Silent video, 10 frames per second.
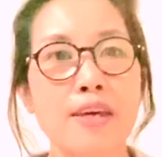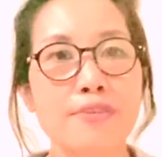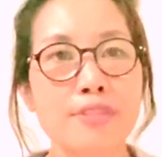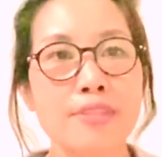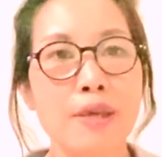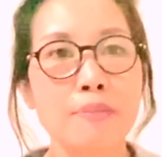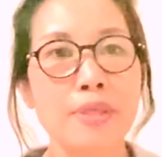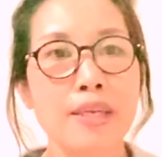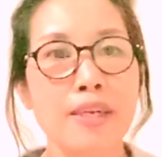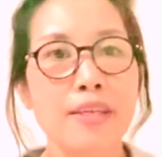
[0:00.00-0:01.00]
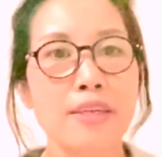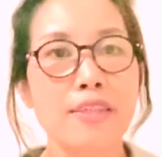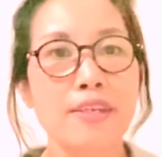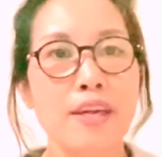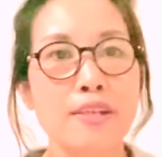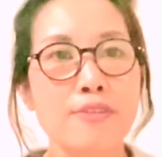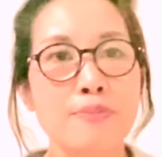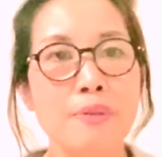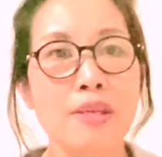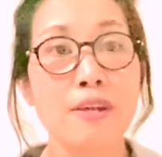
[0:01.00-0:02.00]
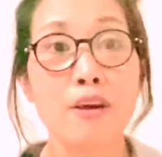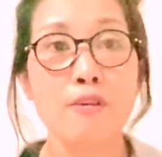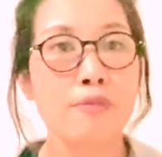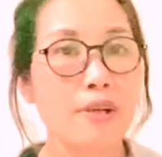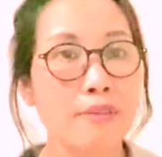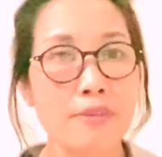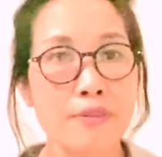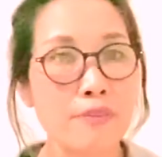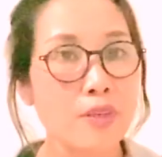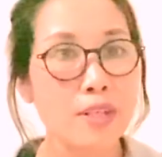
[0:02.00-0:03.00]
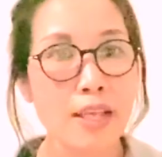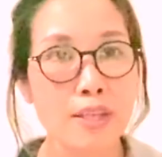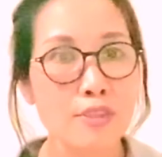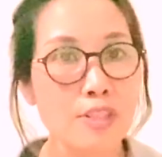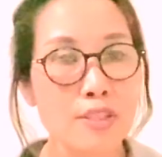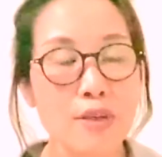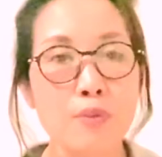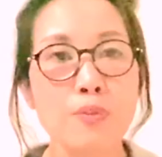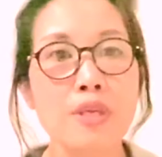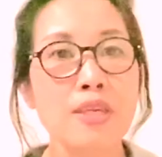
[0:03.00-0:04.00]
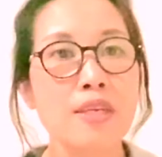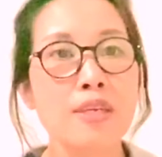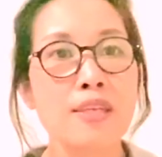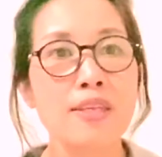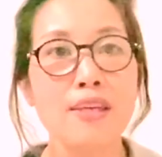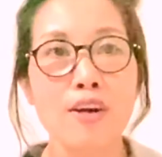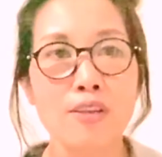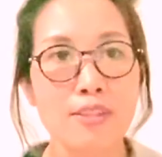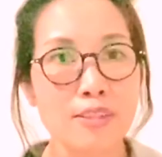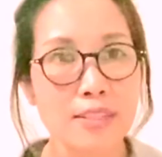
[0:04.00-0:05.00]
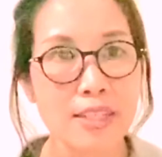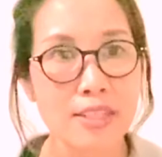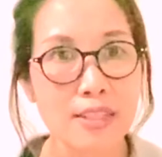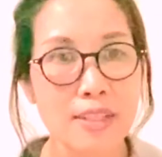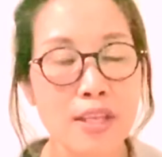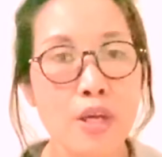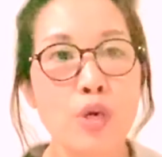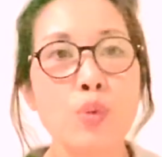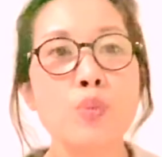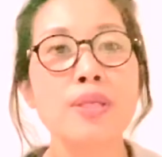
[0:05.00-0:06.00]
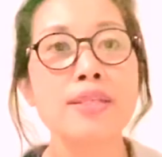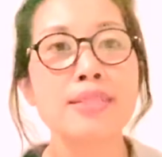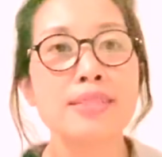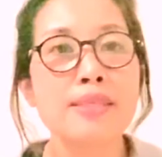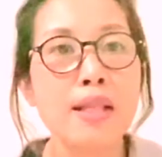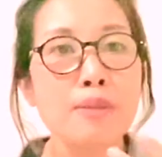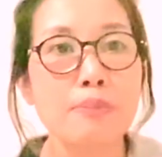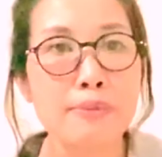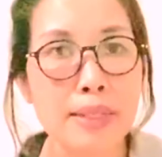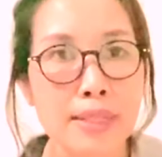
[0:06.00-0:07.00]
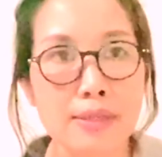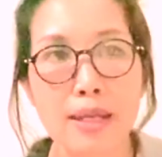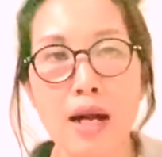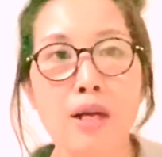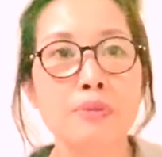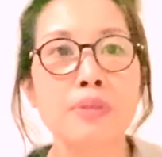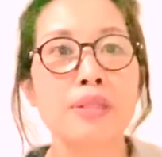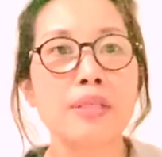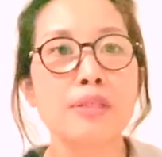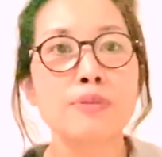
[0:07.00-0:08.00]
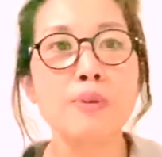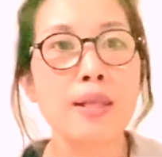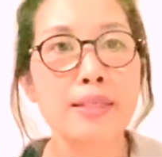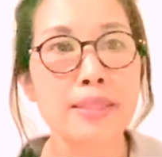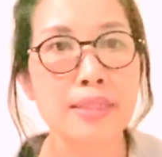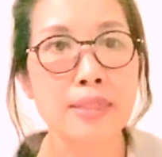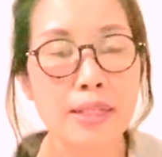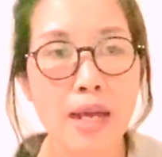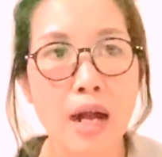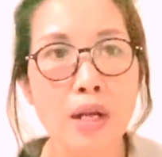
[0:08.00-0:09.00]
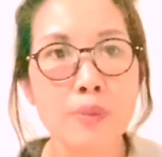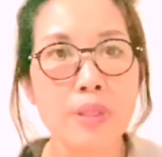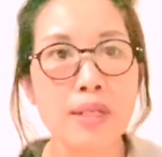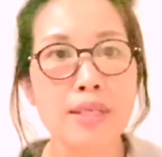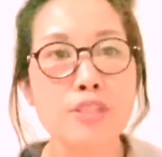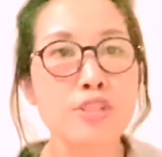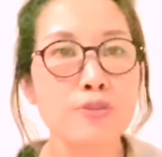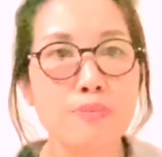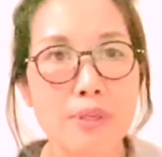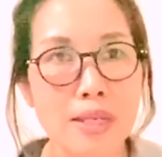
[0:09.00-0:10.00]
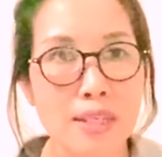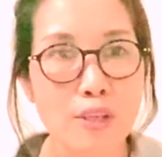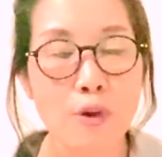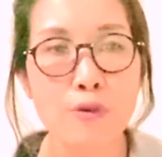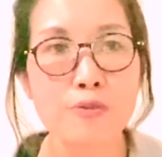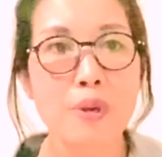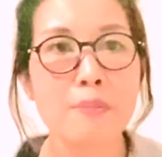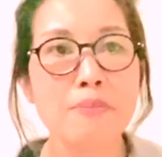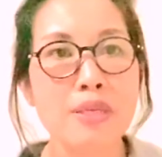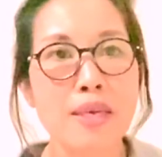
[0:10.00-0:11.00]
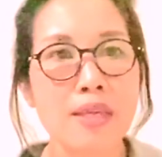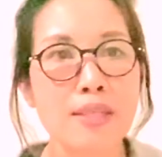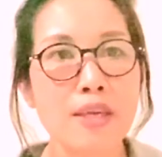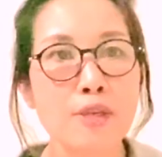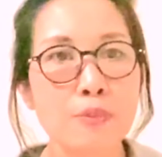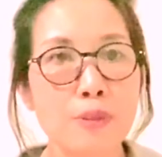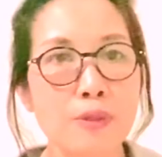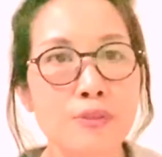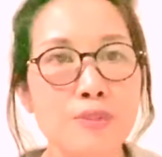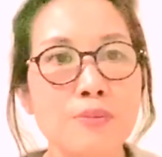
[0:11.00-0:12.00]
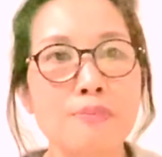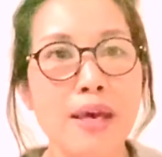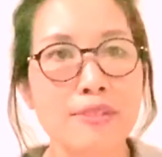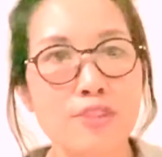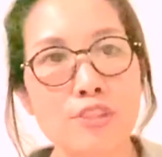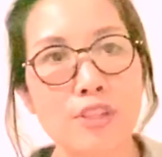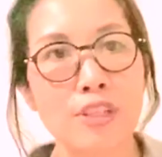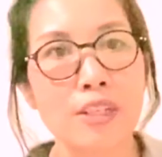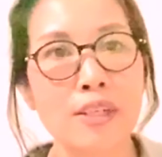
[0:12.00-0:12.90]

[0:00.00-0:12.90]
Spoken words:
resembling the native speaker of whatever foreign language that we are learning, we need to celebrate our quality, our achievement of being able to master